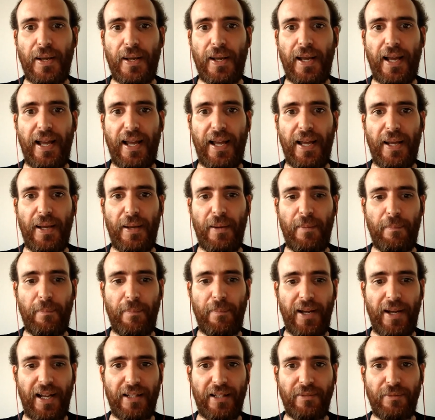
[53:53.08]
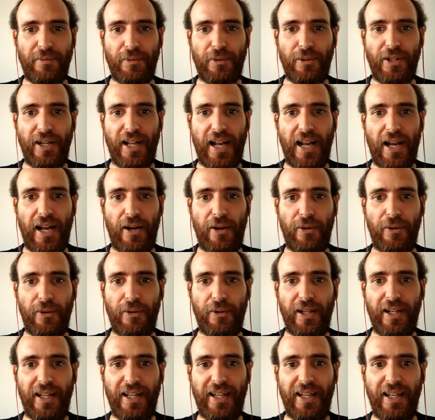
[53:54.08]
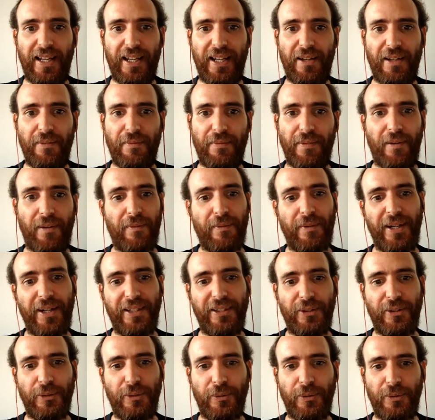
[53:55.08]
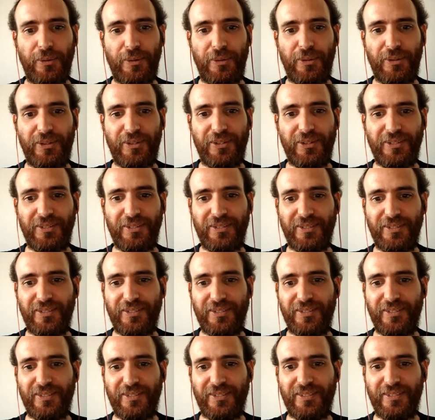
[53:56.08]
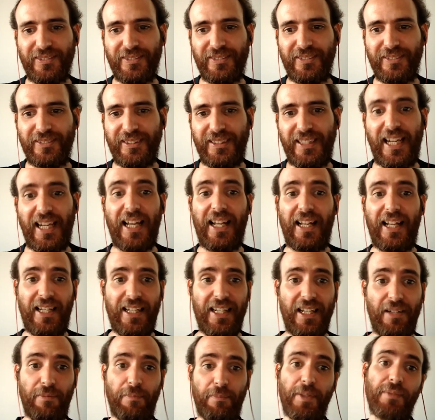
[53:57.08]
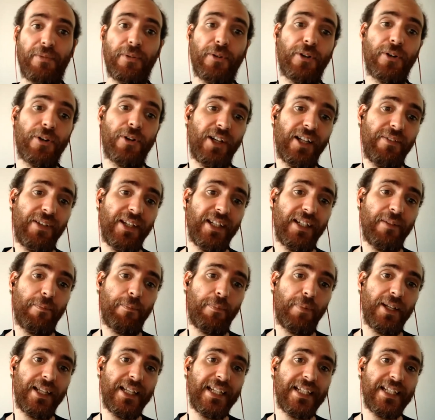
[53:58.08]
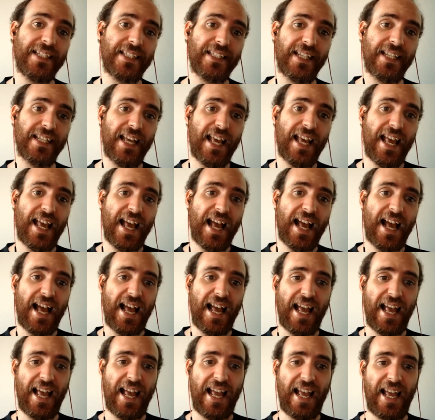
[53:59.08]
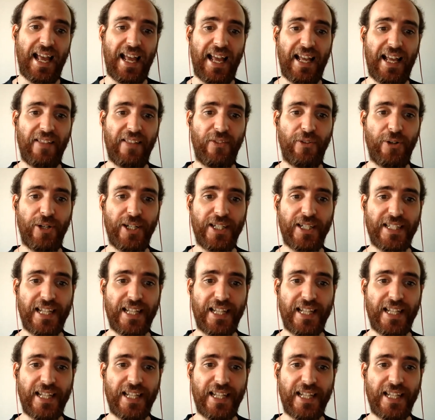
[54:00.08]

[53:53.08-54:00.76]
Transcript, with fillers: Uh, but for now, uh, feel free to, yeah, leave. Before leaving, please, uh, there is